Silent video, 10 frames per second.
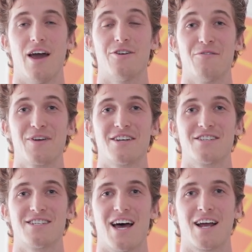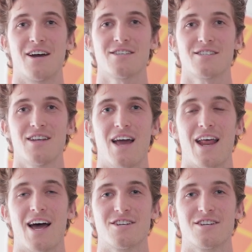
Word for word: And don't forget to tag us at